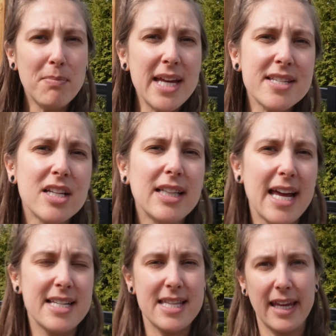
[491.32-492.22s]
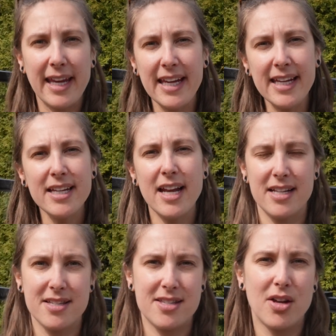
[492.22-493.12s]
Basil likes the heat,
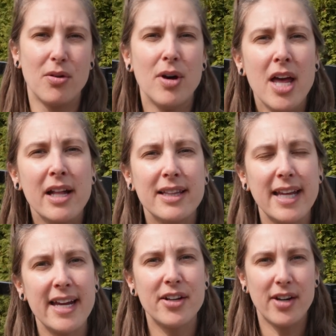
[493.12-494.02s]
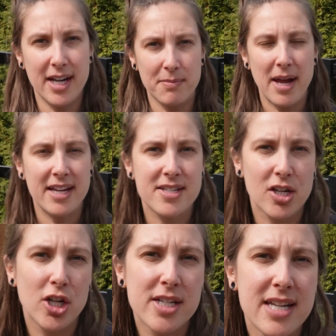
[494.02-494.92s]
and so later in May is a good